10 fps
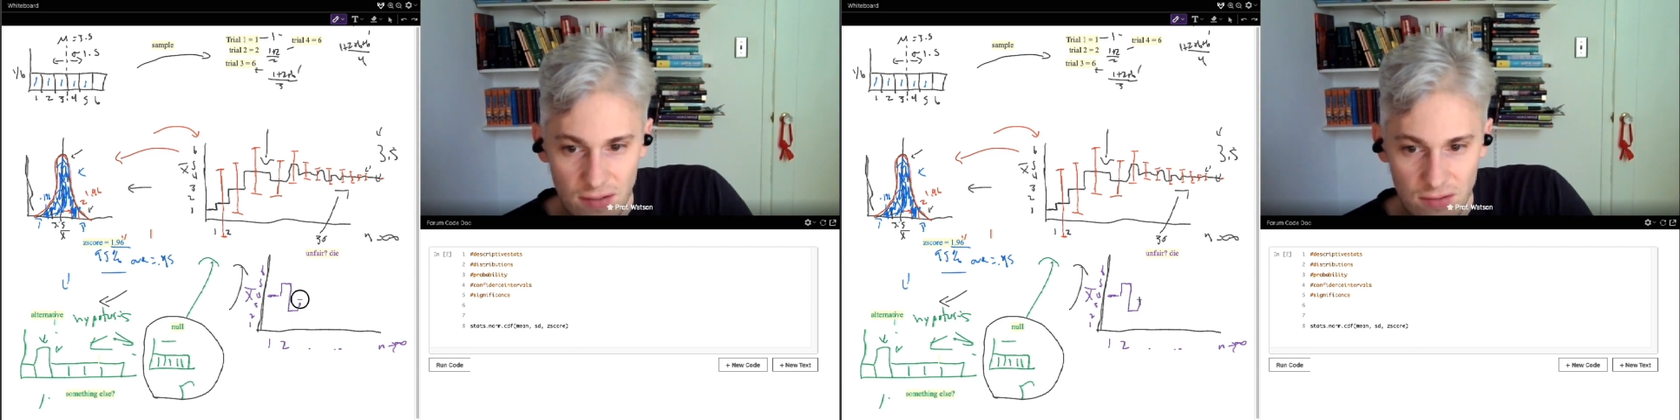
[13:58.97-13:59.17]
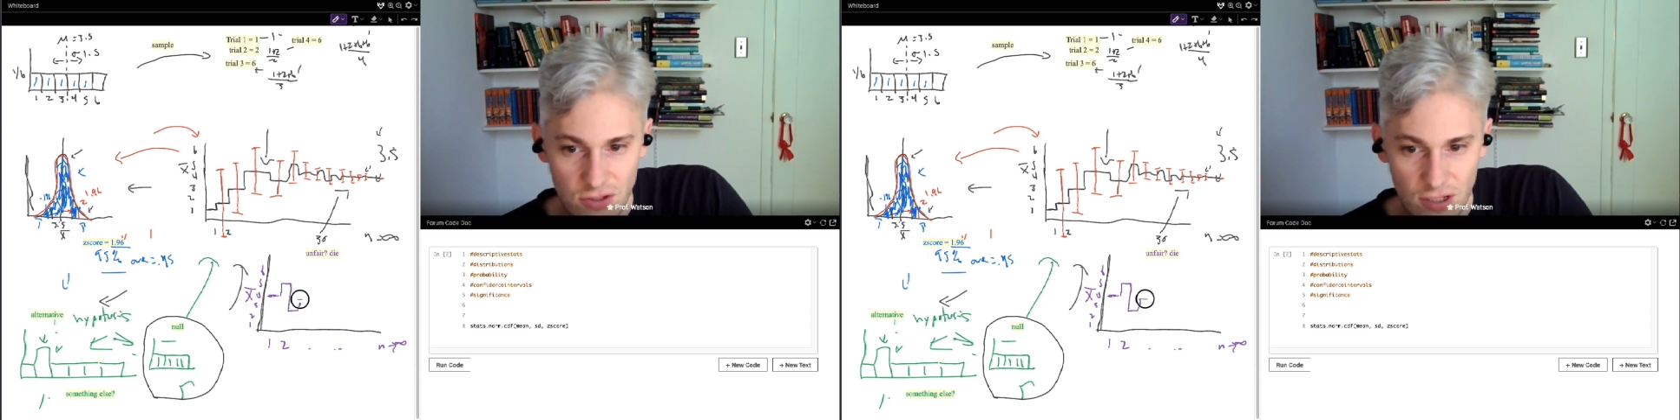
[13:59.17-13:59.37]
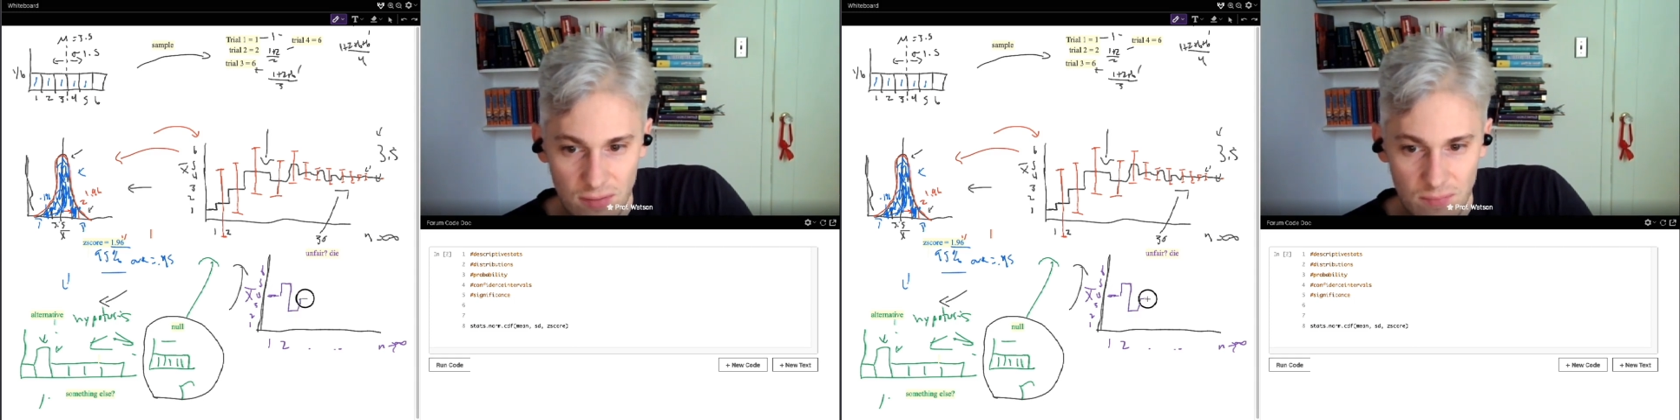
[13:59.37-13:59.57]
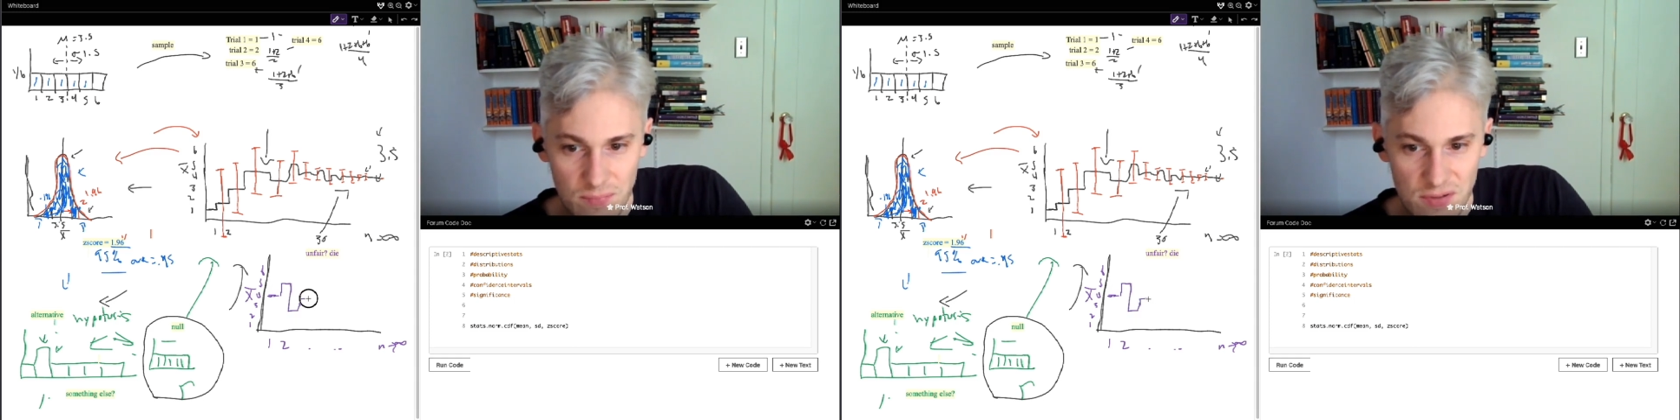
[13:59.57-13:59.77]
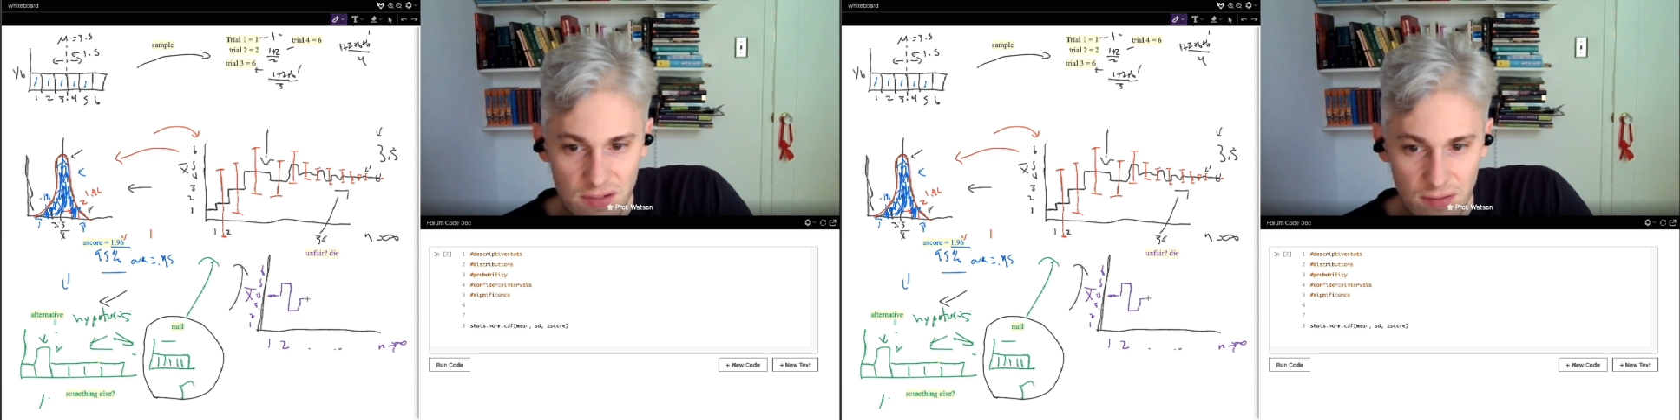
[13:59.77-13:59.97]

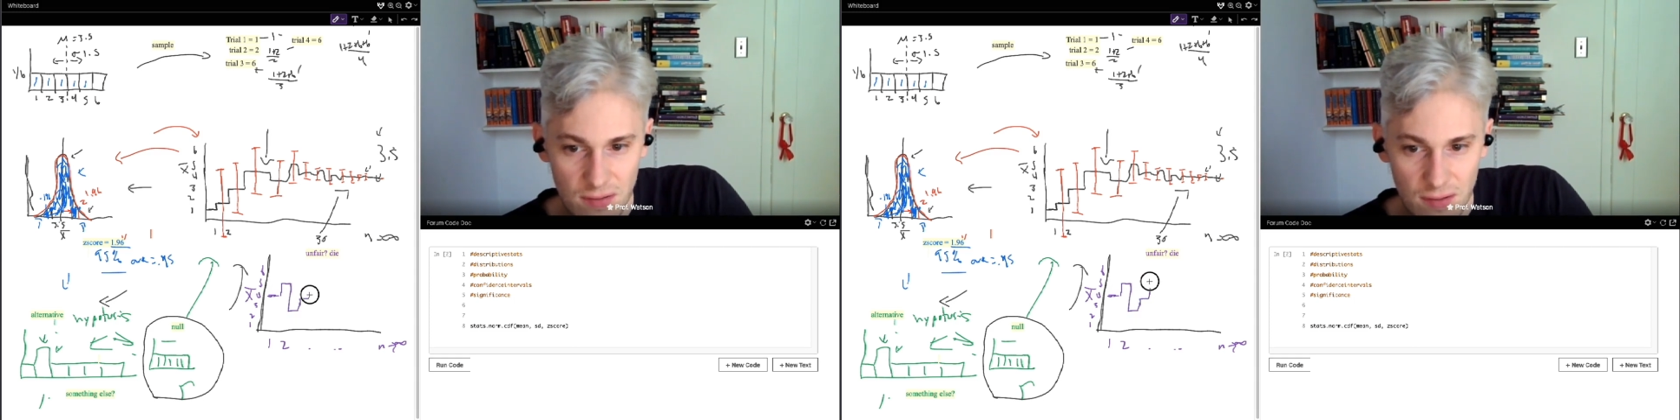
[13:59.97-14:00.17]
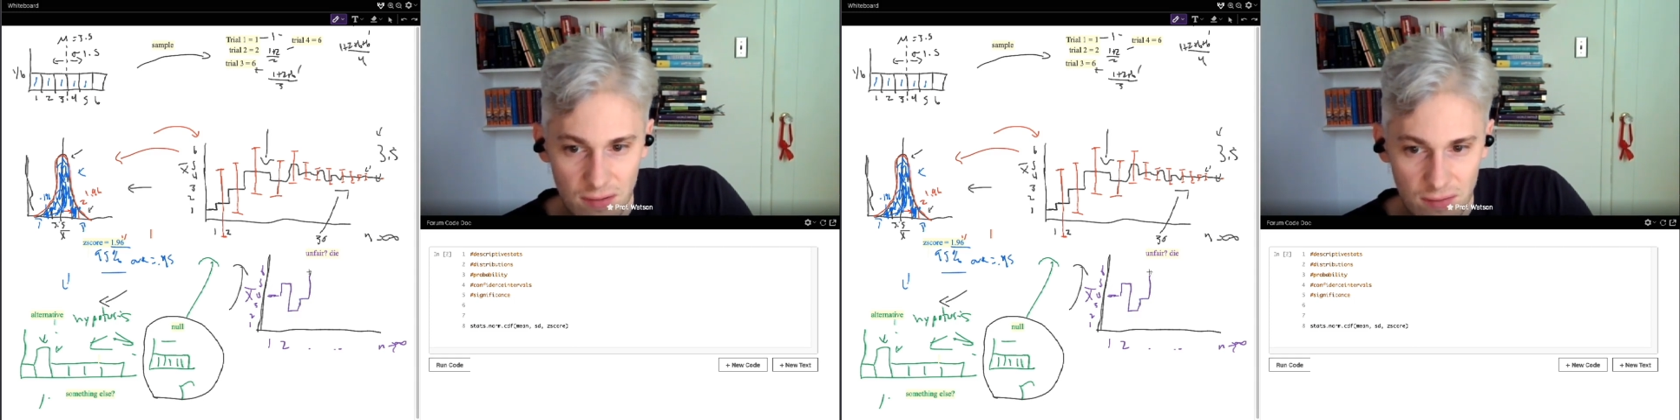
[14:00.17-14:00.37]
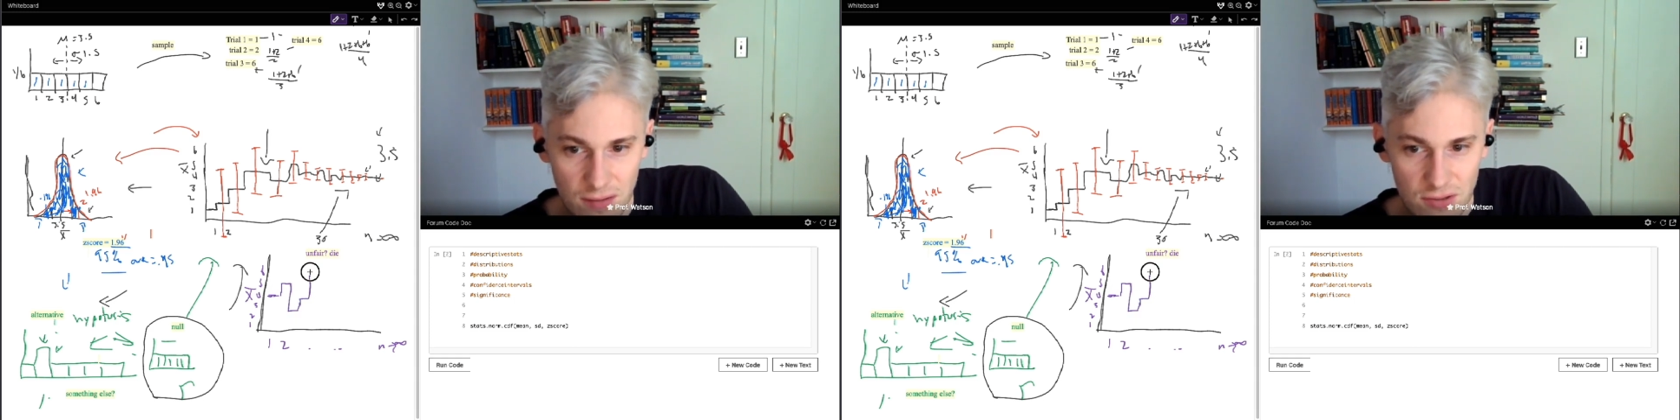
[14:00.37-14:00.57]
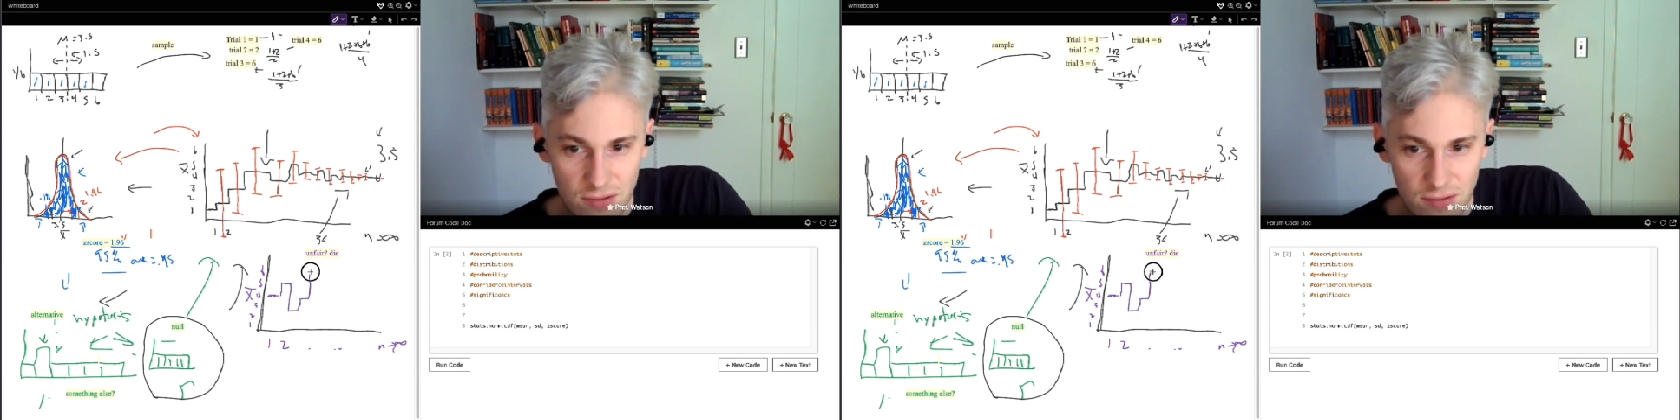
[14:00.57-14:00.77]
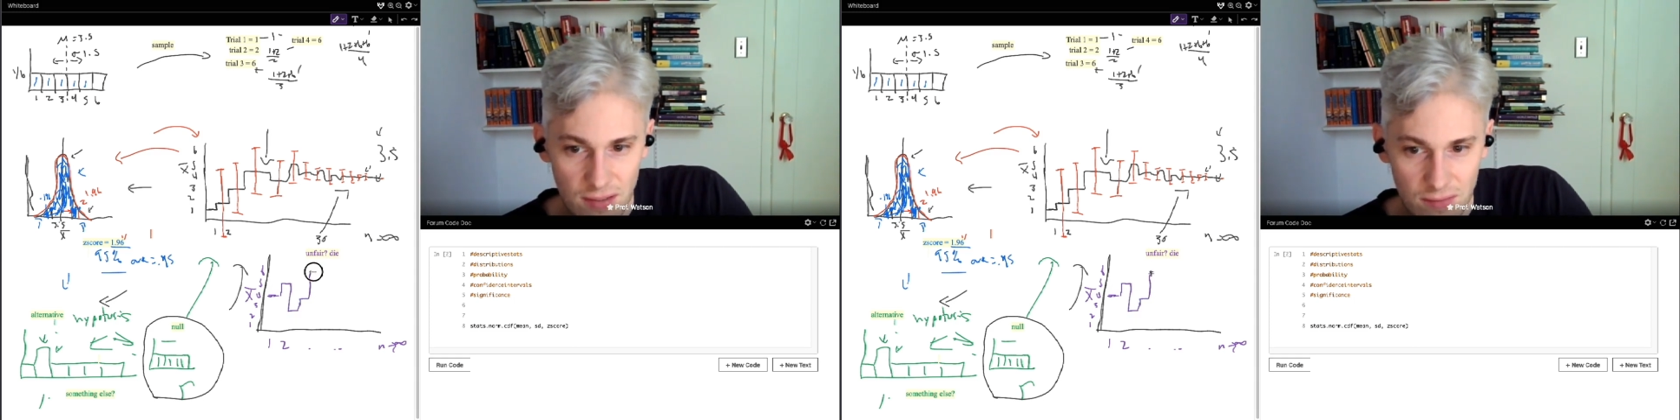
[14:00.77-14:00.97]
jumps, and
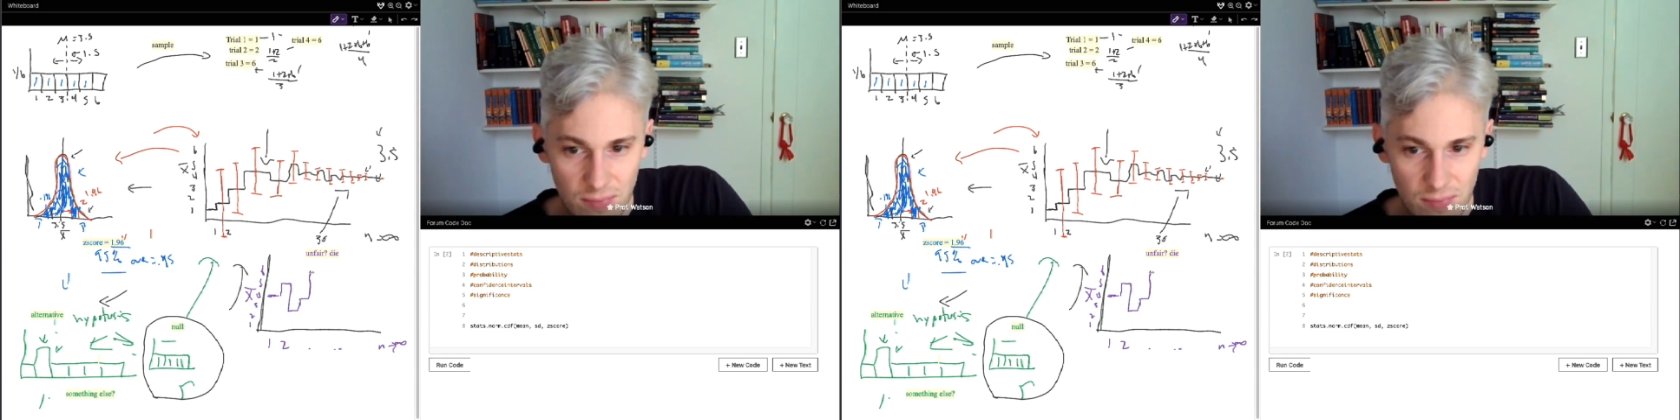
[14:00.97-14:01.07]
initially